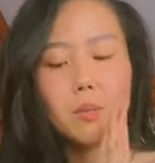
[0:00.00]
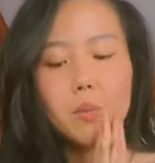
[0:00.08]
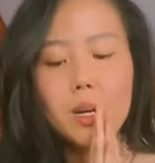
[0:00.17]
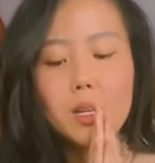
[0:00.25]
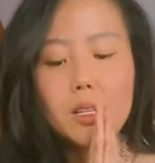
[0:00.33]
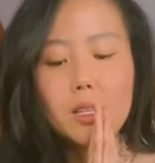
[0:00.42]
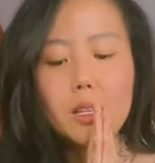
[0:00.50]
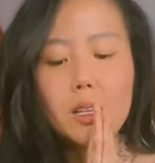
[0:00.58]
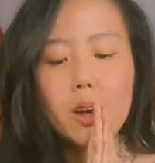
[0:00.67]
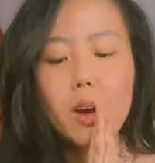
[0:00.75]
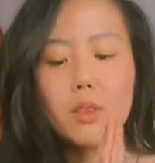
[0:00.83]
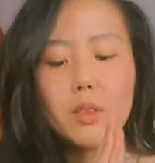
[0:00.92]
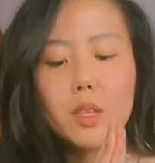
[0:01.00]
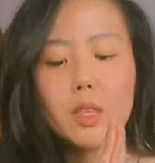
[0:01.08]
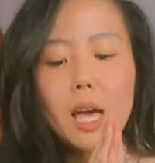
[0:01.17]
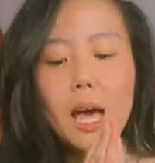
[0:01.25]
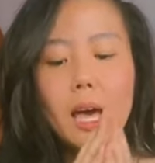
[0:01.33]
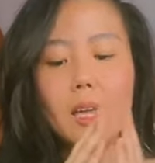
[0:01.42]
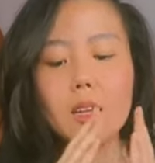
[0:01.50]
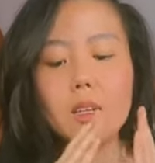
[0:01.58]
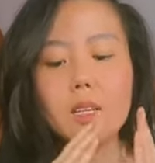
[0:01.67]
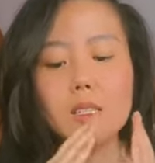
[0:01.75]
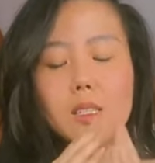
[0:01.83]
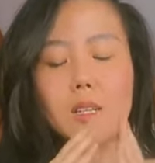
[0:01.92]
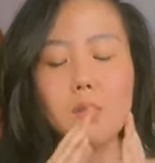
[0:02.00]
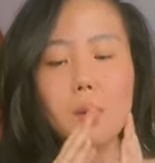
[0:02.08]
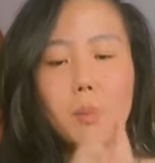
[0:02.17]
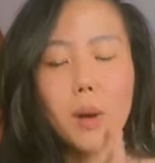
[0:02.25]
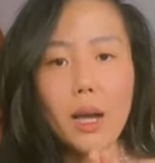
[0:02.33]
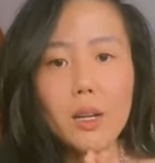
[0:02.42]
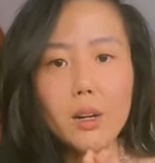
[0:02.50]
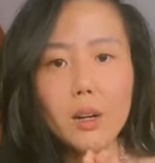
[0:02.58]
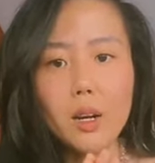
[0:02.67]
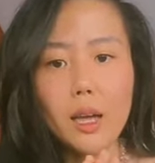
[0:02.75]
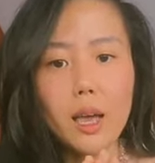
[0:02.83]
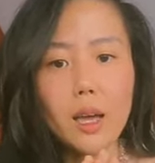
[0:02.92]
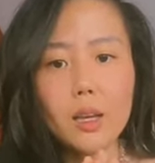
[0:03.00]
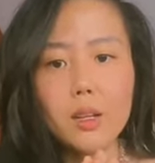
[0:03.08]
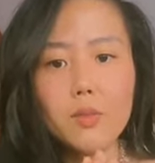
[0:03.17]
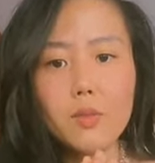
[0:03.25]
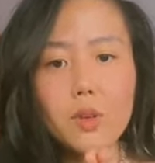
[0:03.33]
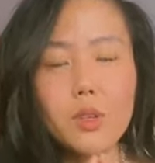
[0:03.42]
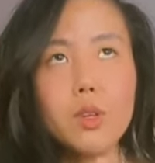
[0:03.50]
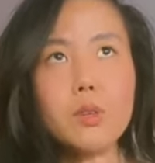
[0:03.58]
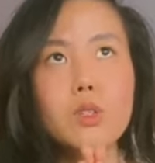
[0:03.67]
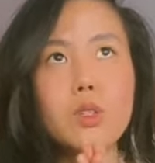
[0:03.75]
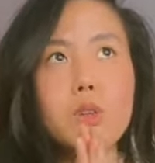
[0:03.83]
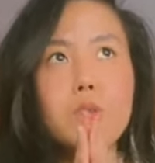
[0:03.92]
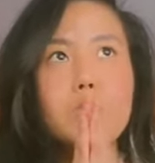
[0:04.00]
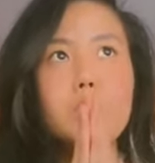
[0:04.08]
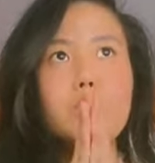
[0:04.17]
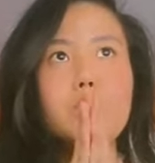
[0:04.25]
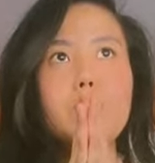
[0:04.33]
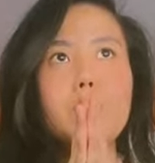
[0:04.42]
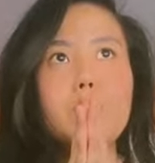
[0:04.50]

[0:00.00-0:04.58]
But other than that, this is a reminder again for you to